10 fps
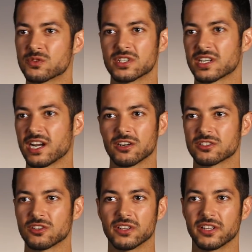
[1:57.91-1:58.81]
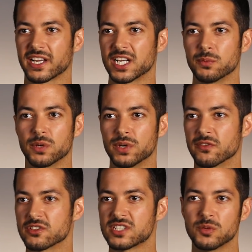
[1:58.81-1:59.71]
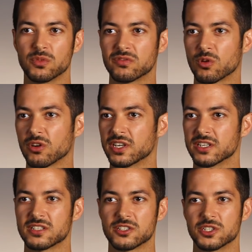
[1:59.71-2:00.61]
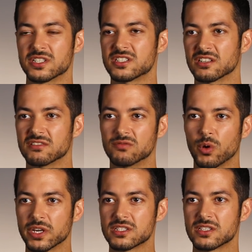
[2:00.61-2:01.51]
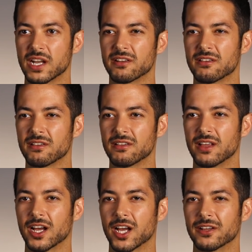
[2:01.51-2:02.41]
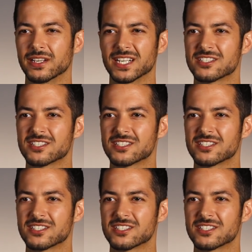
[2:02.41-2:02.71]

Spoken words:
was a character unlike anybody we'd ever seen before. He had such a distinct voice and yet